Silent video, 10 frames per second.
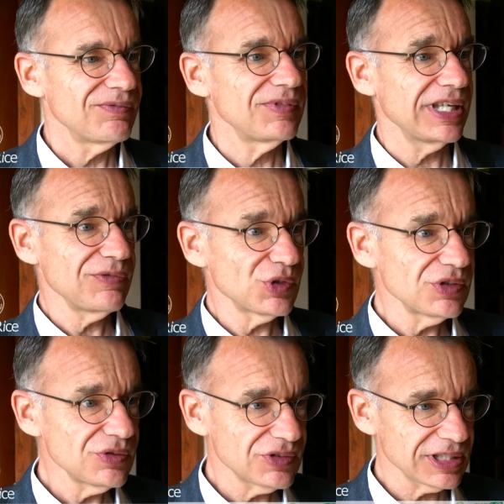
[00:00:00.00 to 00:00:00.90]
They want
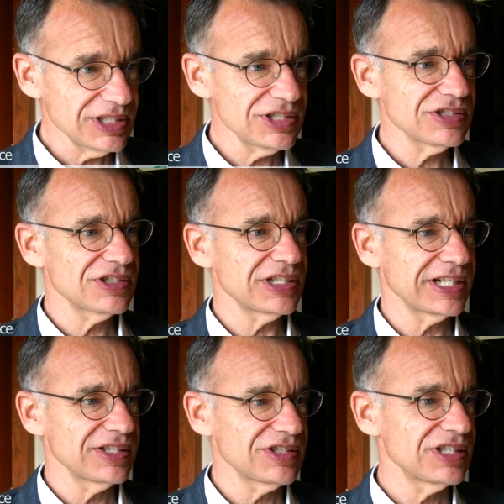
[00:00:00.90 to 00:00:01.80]
nutritious
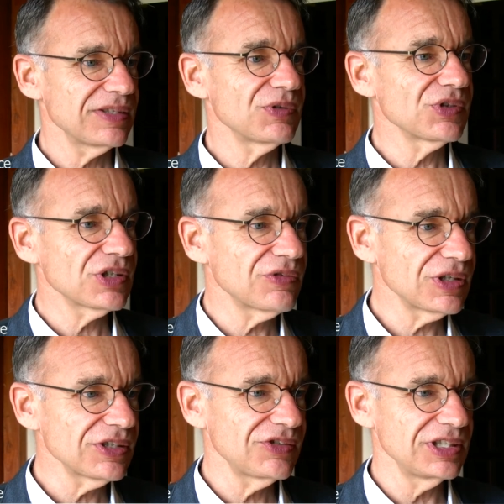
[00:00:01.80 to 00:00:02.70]
rice, they want
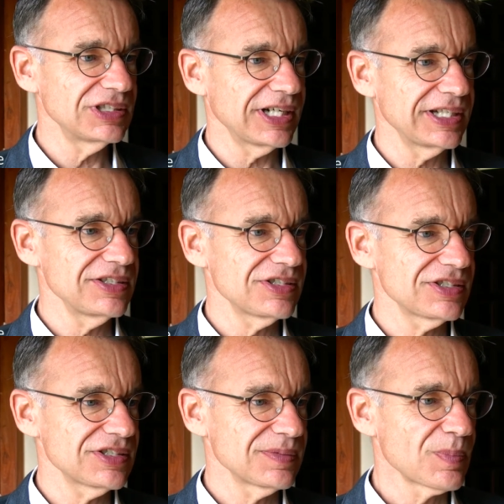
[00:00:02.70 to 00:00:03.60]
quality rice.